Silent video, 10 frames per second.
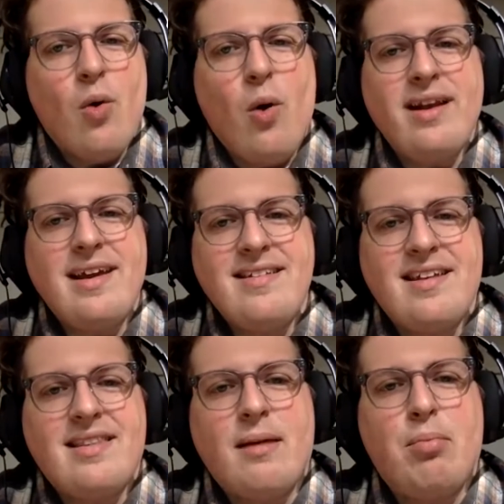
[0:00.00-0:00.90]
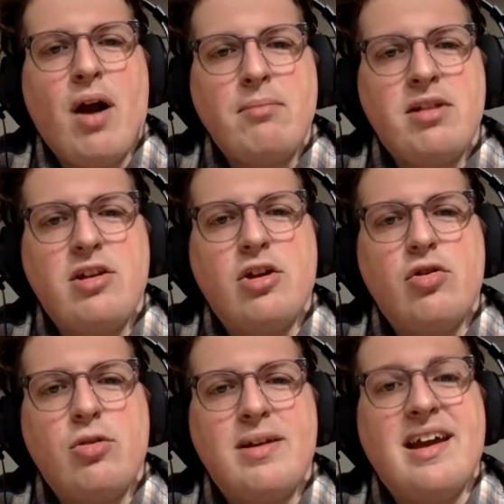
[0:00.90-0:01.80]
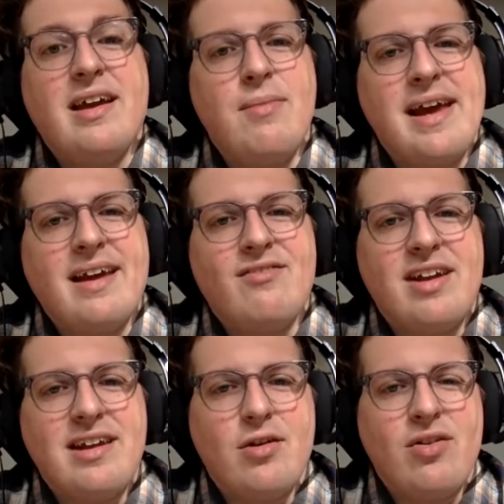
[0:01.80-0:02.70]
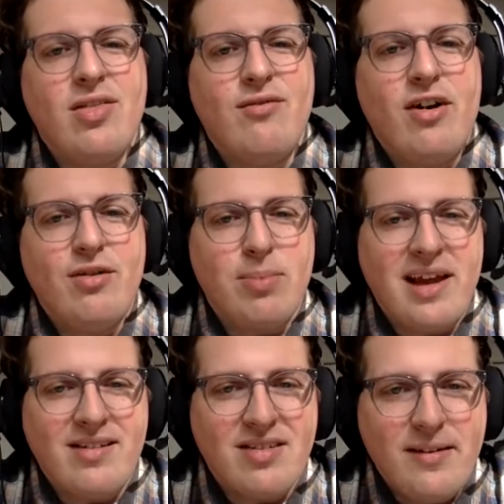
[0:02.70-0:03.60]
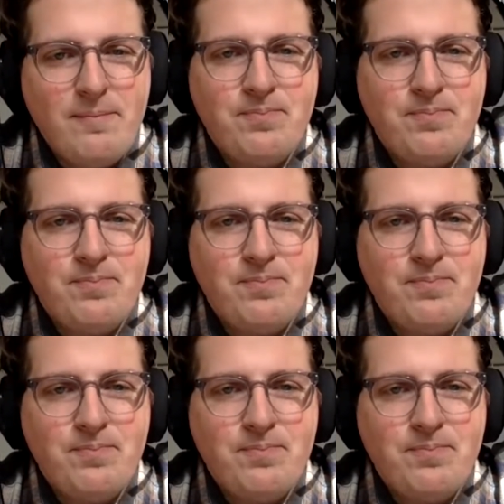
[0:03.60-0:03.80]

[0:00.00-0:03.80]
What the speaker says: What is it that prompted you to begin making videos in the first place?"